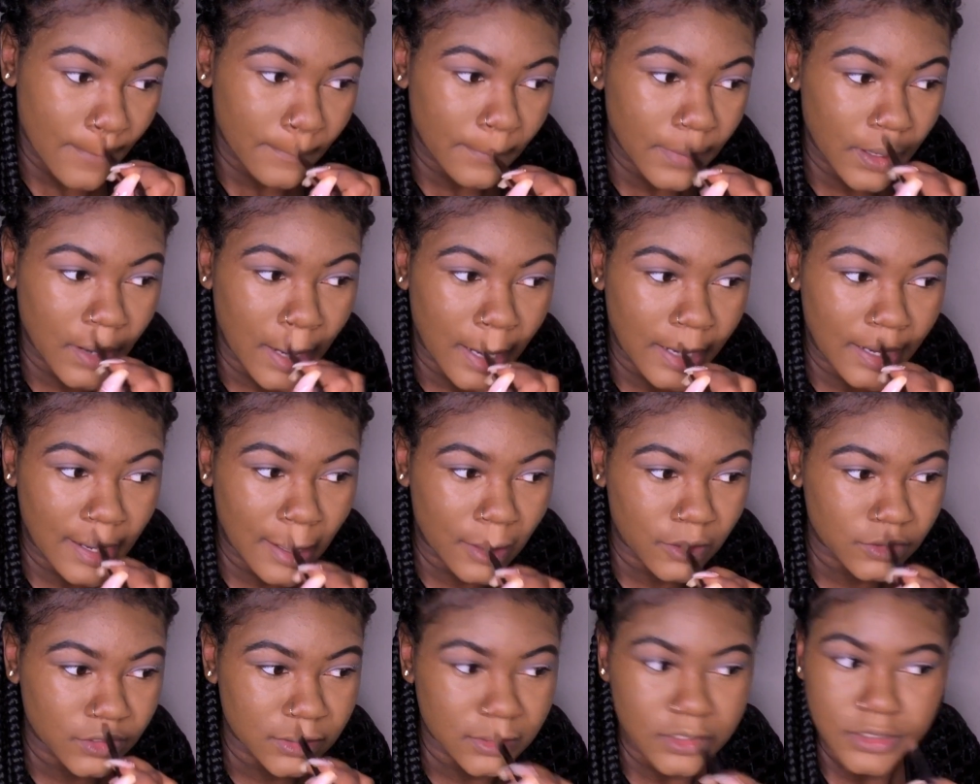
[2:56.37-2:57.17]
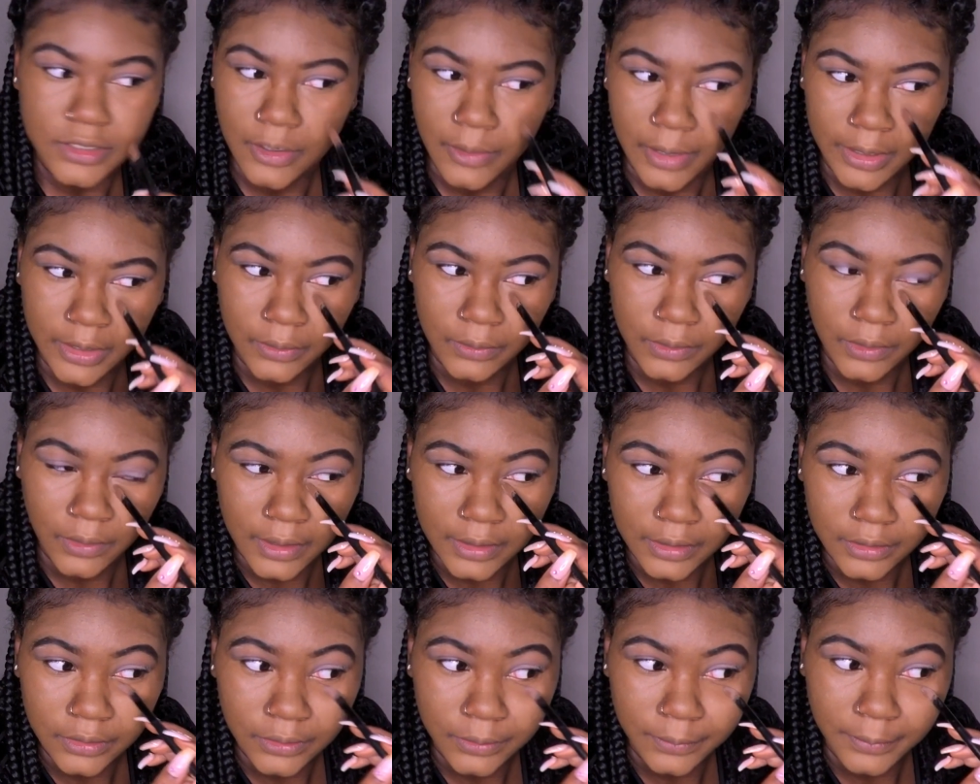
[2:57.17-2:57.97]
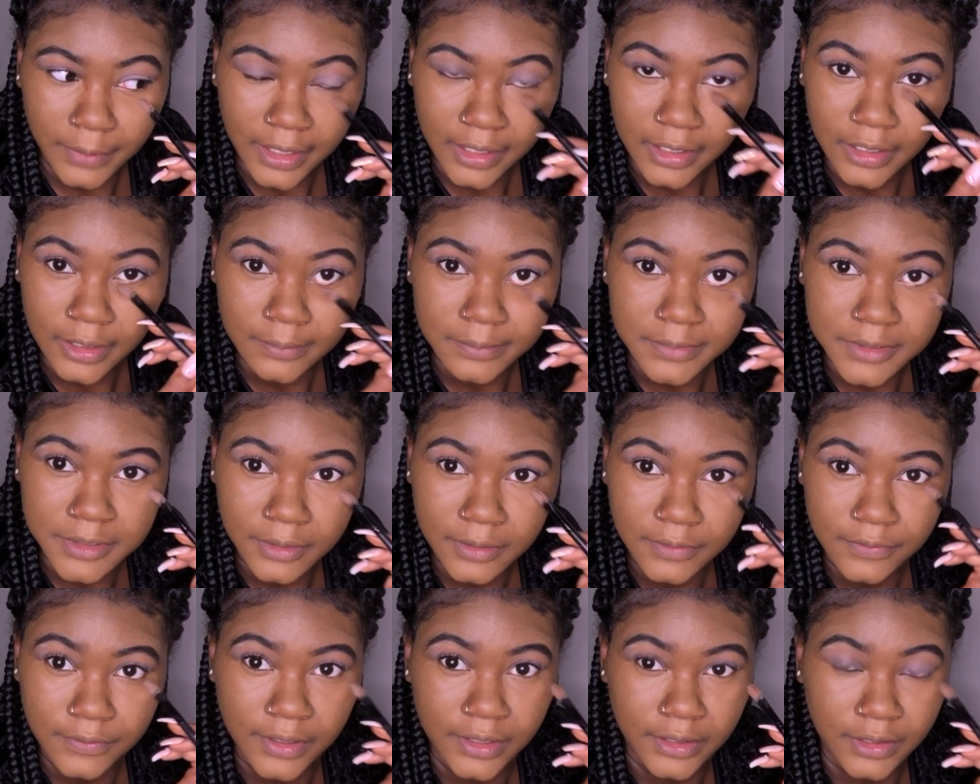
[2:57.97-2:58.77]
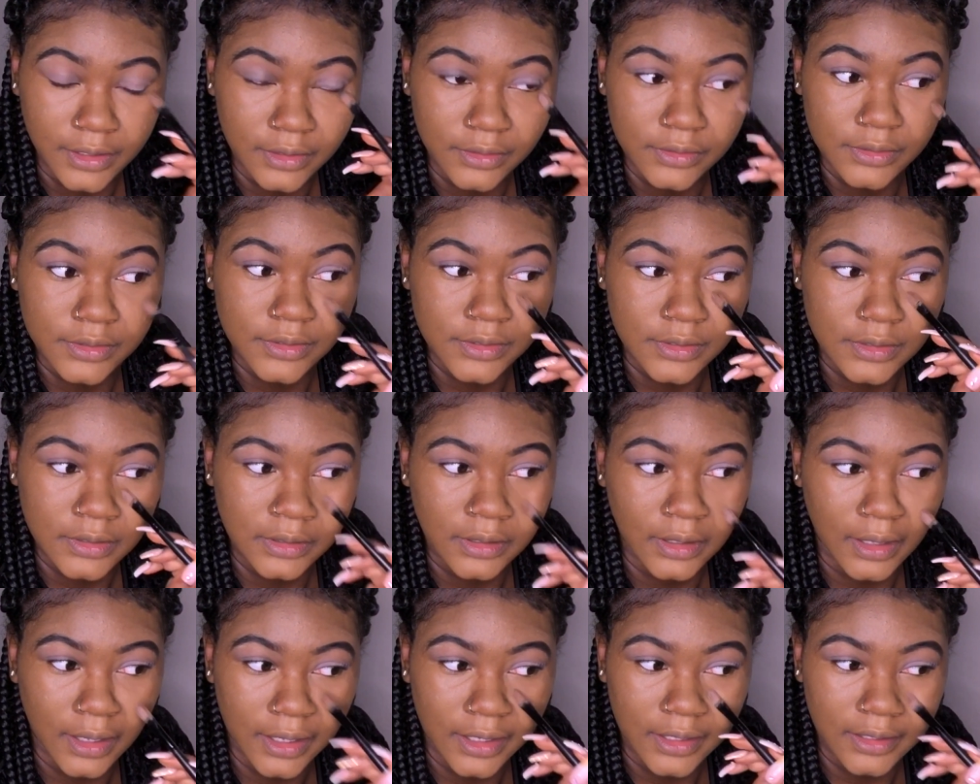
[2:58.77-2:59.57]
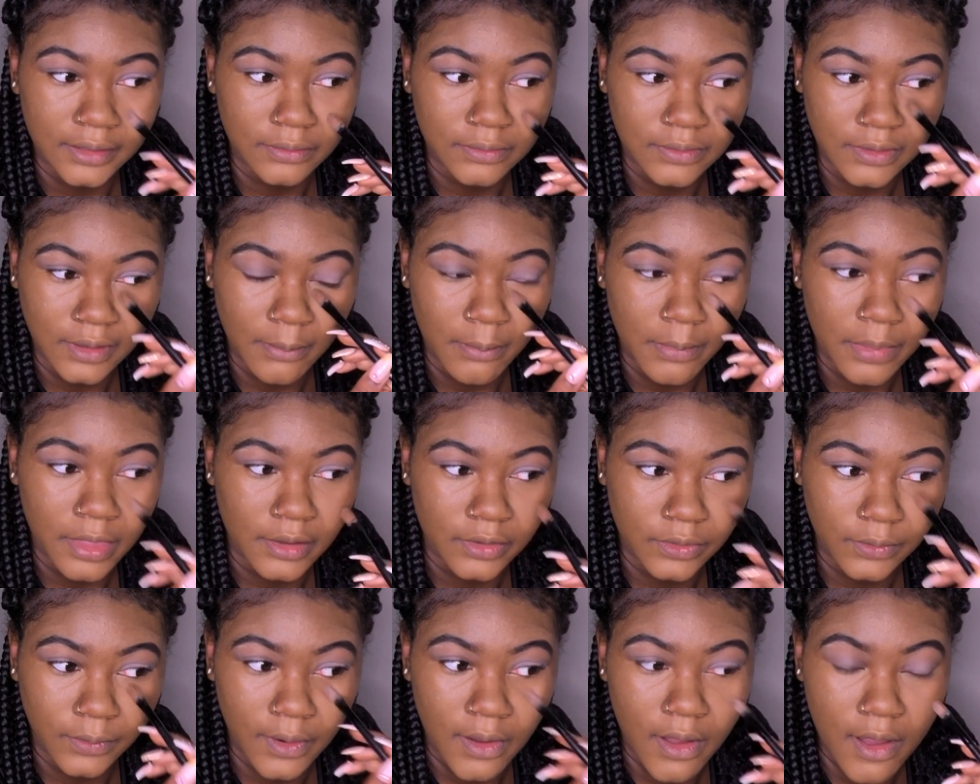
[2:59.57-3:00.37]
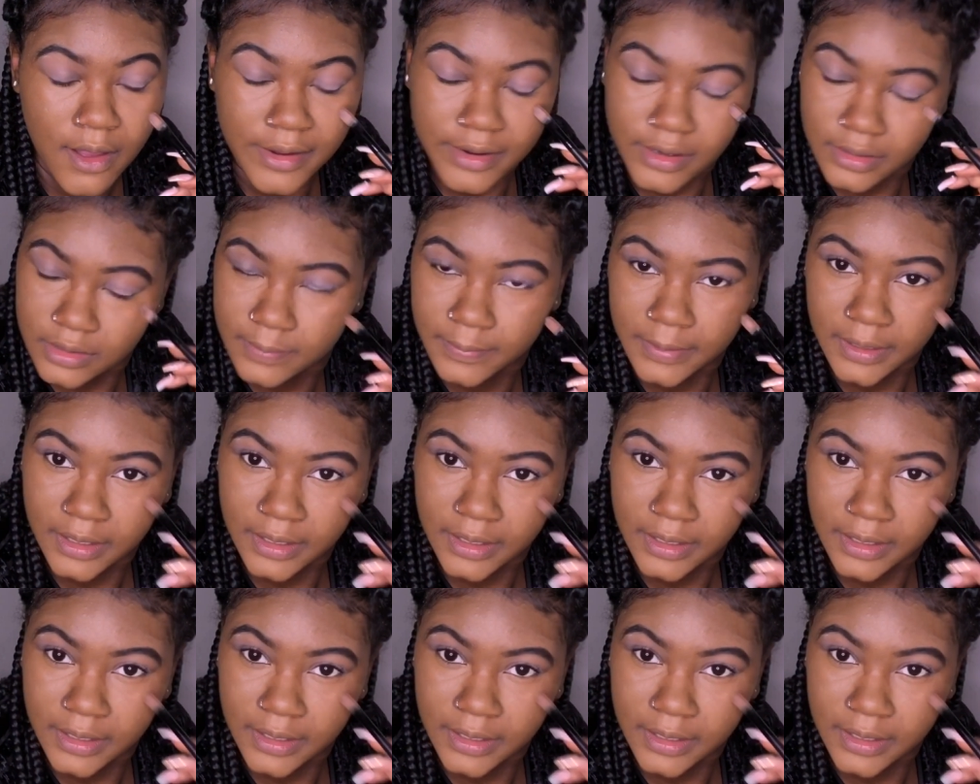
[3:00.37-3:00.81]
But right now, just know I don't know how to do makeup, so if it looks like something's wrong, it's